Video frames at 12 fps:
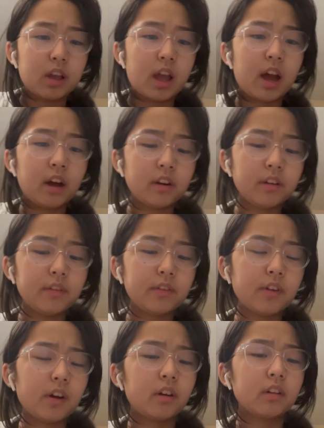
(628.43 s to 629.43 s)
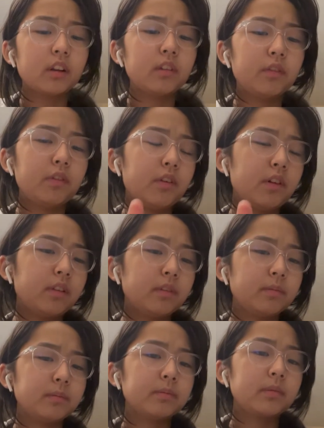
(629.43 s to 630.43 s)
Out of all of
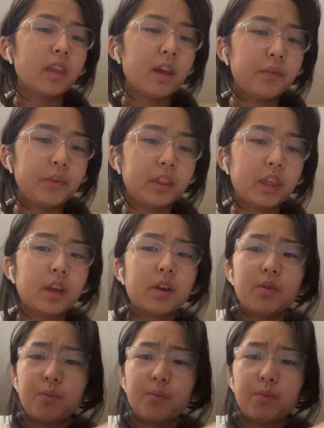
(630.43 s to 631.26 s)
everything,